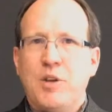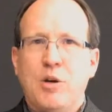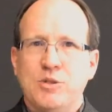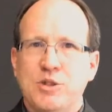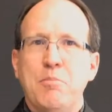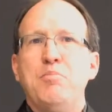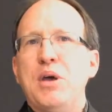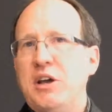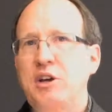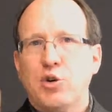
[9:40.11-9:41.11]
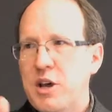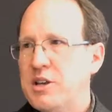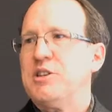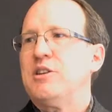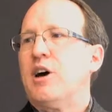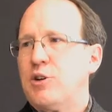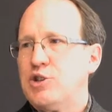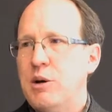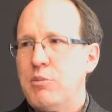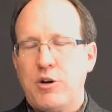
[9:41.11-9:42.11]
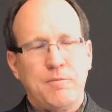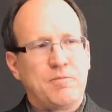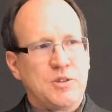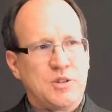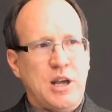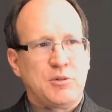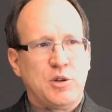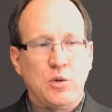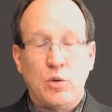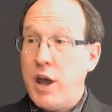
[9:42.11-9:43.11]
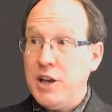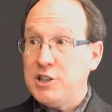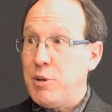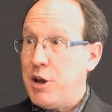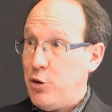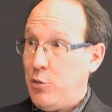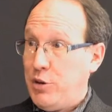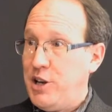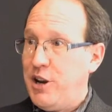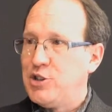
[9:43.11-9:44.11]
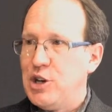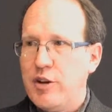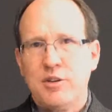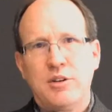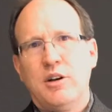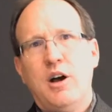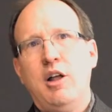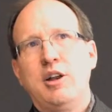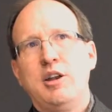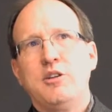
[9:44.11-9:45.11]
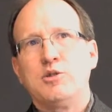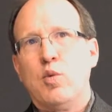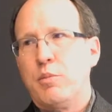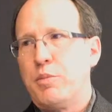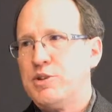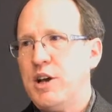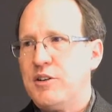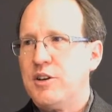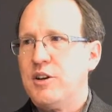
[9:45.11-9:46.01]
Some big, crazy, large number. Step two, estimate your percentage of it. All I need is 1%.